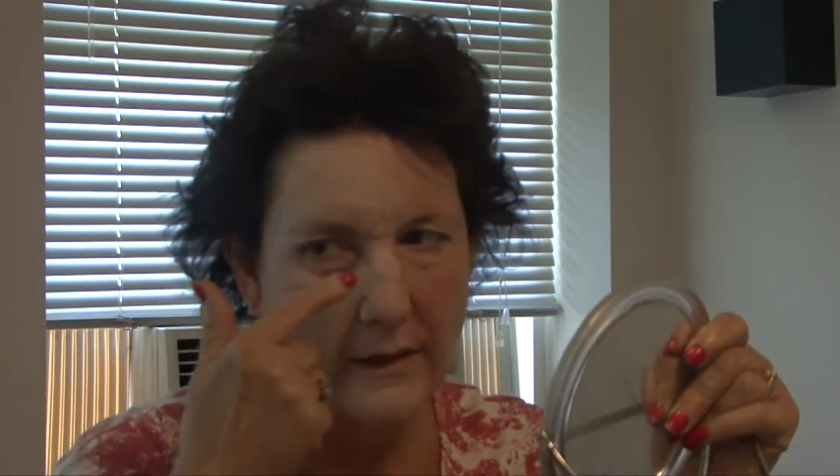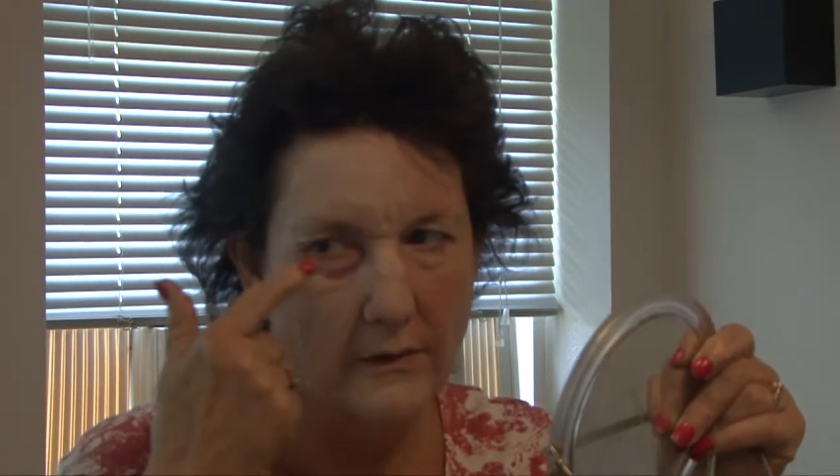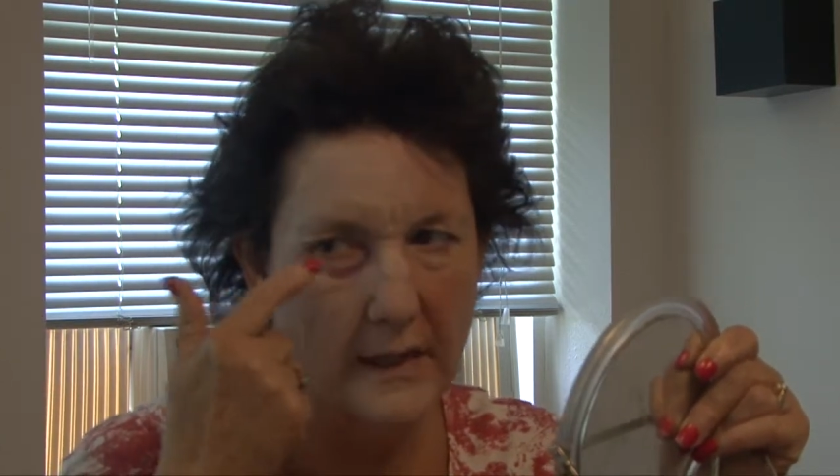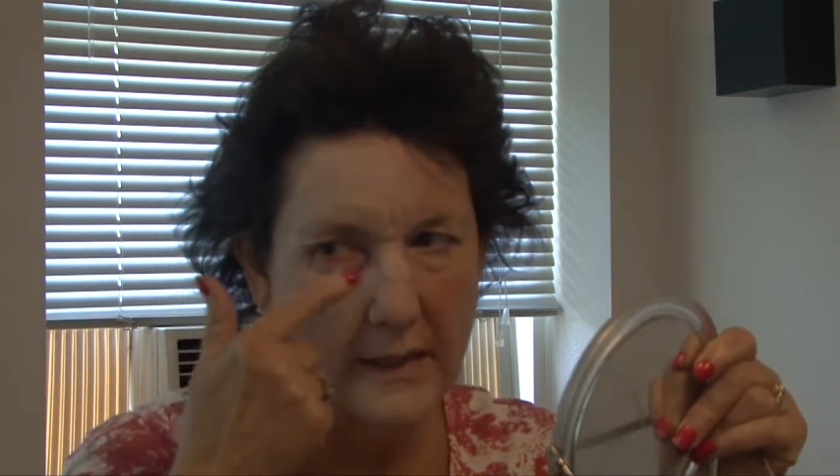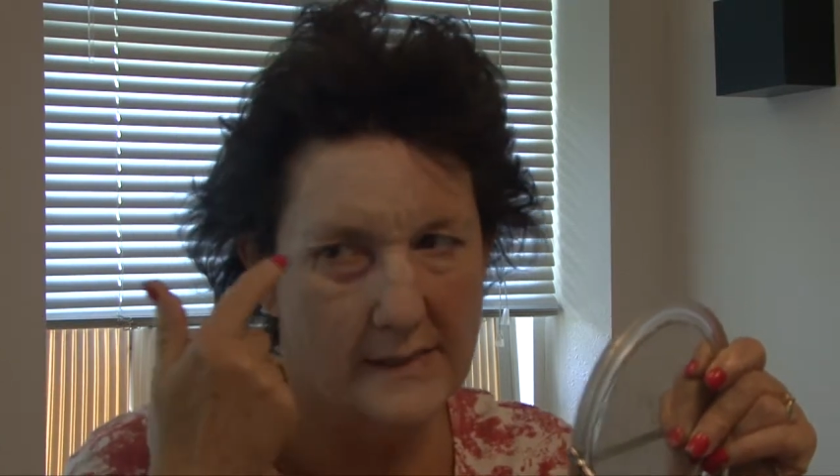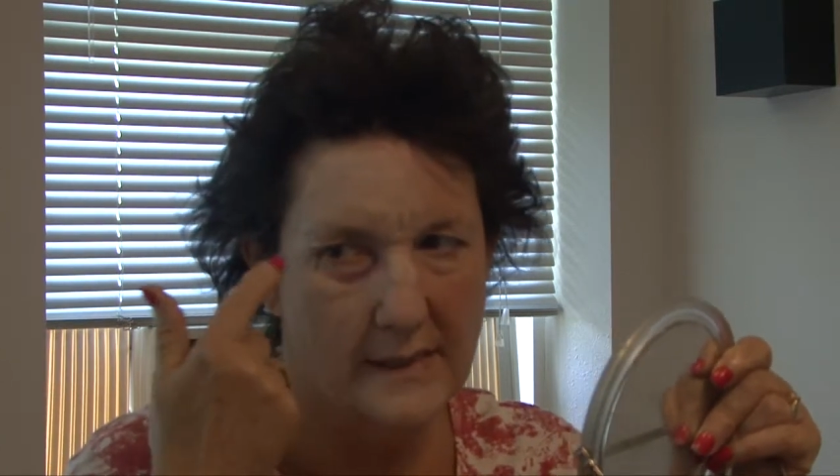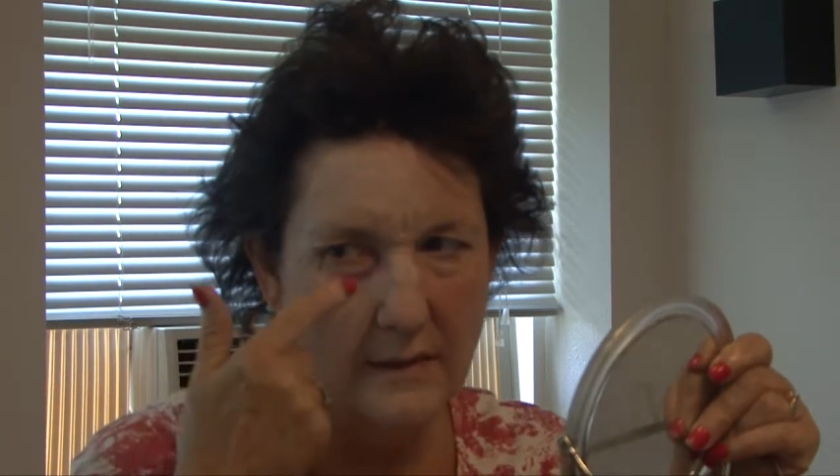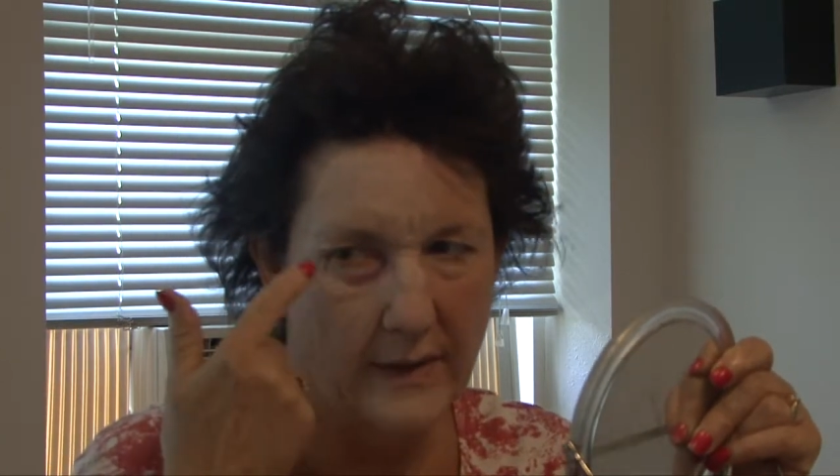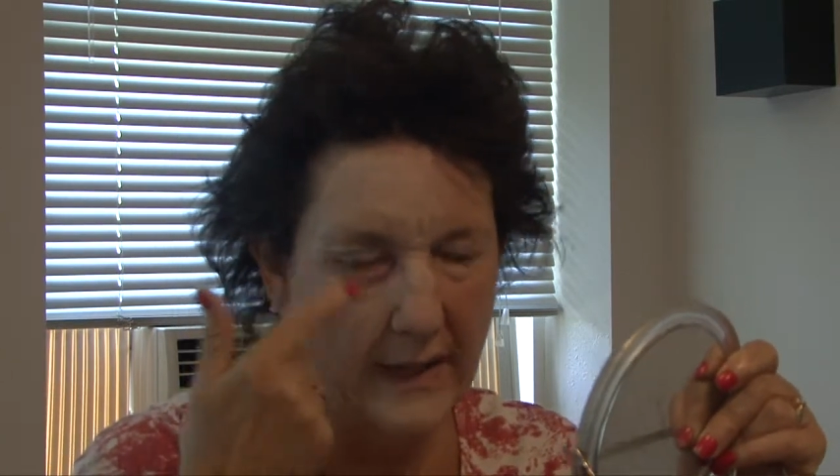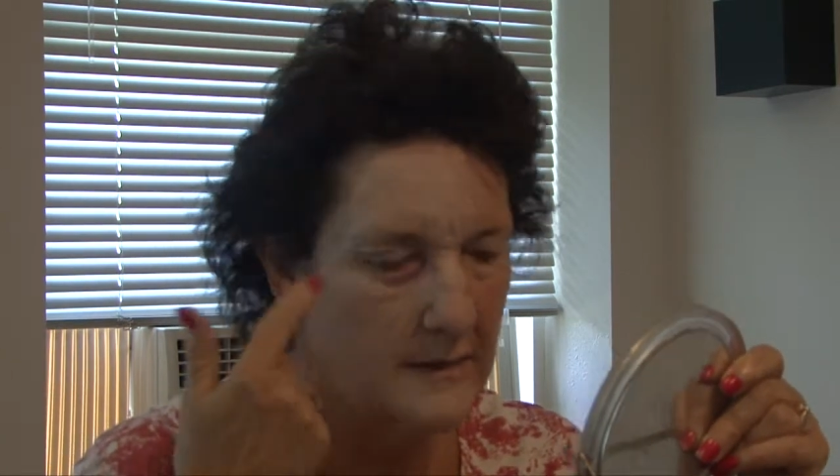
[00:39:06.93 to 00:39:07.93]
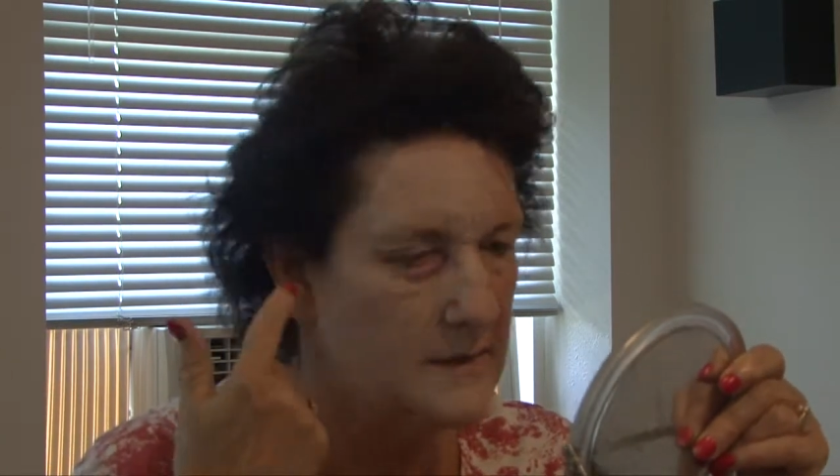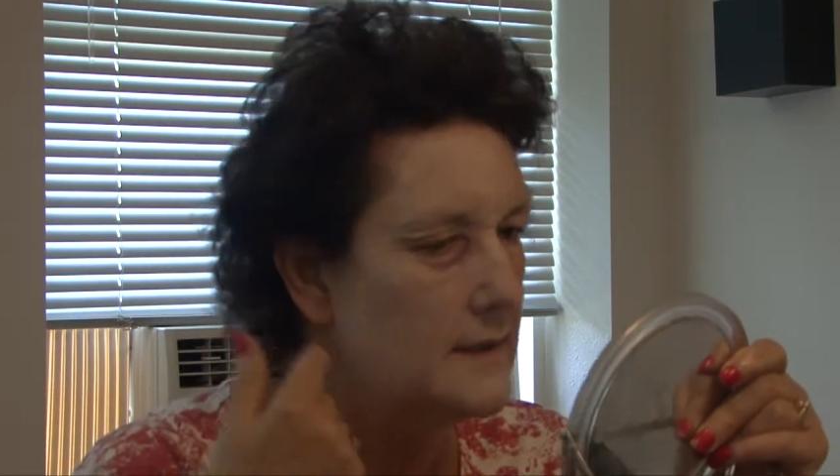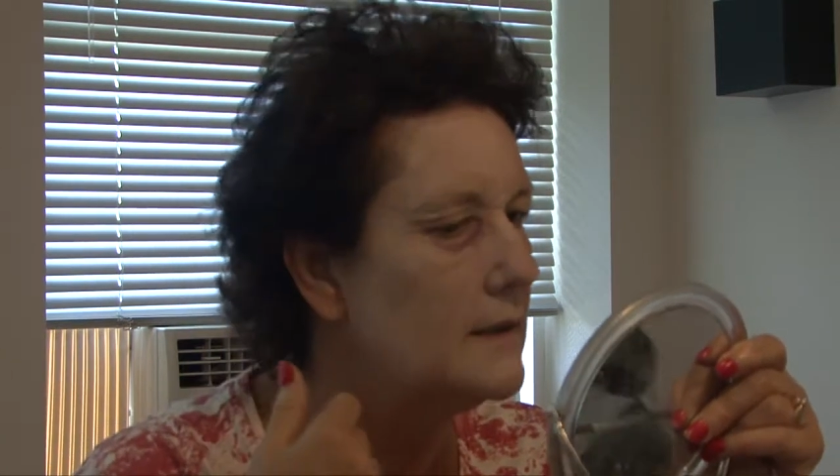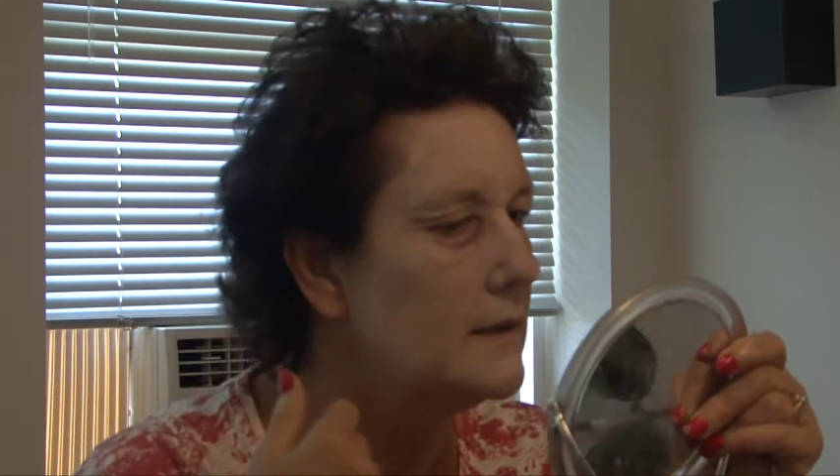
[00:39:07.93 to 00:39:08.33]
you're enhancing the bags there.